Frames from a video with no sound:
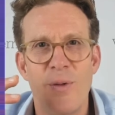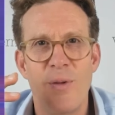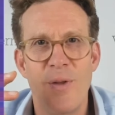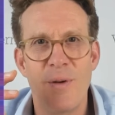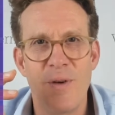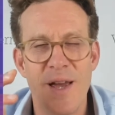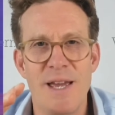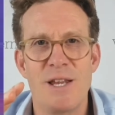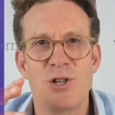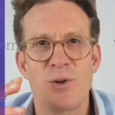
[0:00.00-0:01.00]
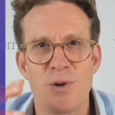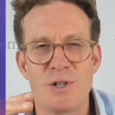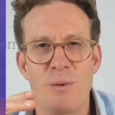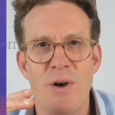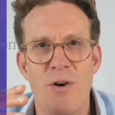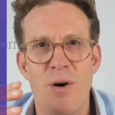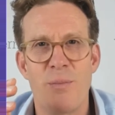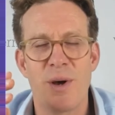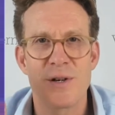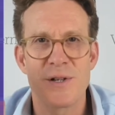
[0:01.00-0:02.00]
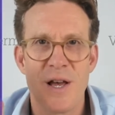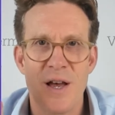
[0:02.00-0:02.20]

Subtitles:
the itch whatsoever, because